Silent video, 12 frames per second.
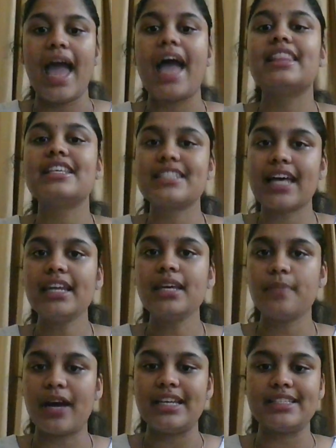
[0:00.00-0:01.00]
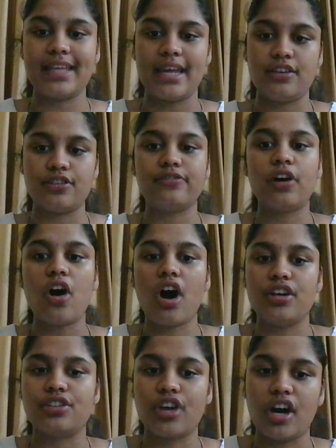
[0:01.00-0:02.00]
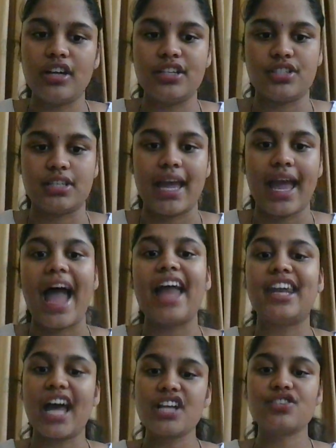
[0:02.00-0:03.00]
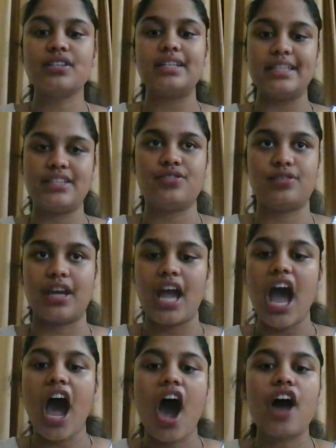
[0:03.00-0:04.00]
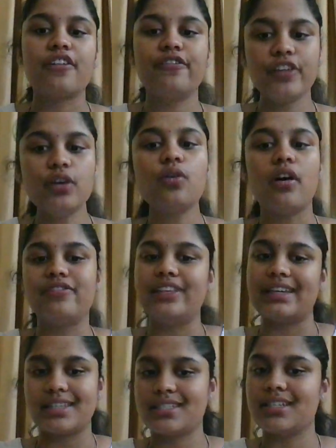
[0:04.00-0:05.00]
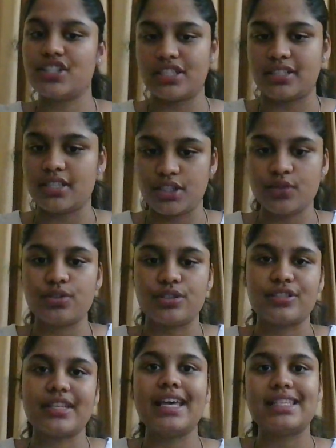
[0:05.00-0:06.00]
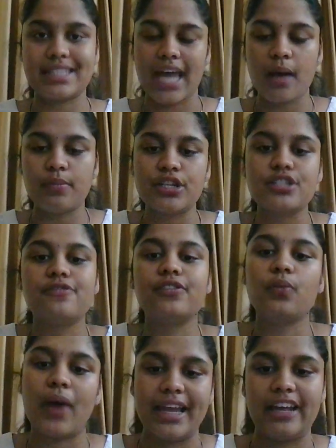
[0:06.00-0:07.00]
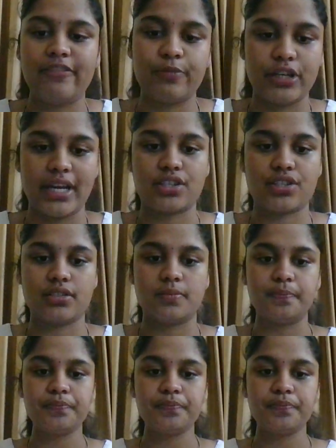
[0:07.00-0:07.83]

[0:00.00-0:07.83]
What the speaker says: and the Salim Ali Center for Ornithology and Natural History are a few of the research institutions established for wildlife protection.